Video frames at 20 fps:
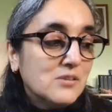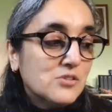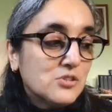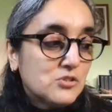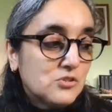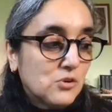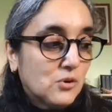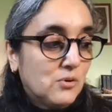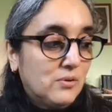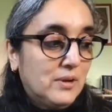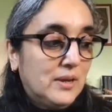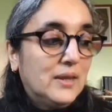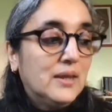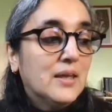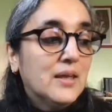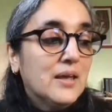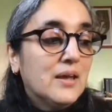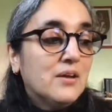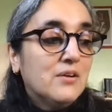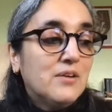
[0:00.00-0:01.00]
this story
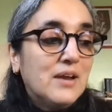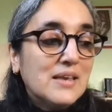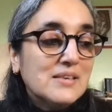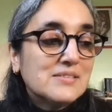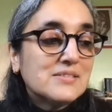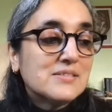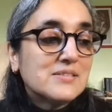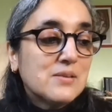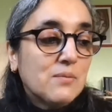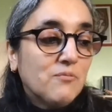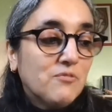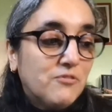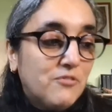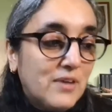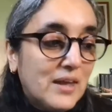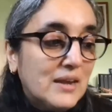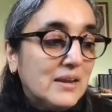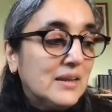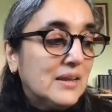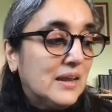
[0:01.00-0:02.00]
raised some
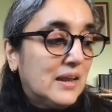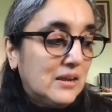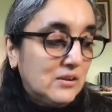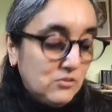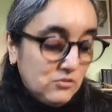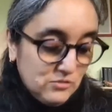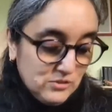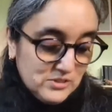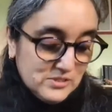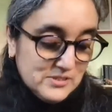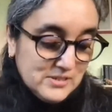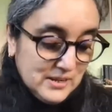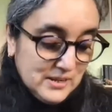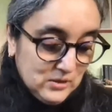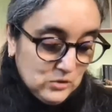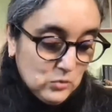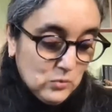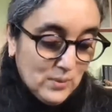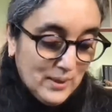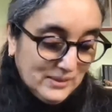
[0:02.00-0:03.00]
very
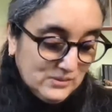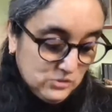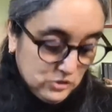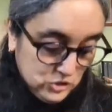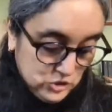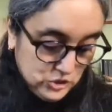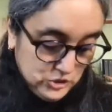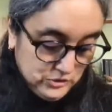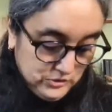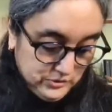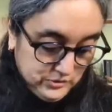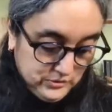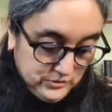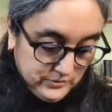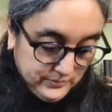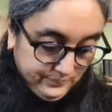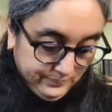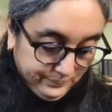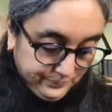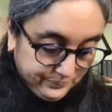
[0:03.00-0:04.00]
interesting
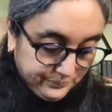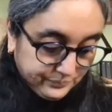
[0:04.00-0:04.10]
questions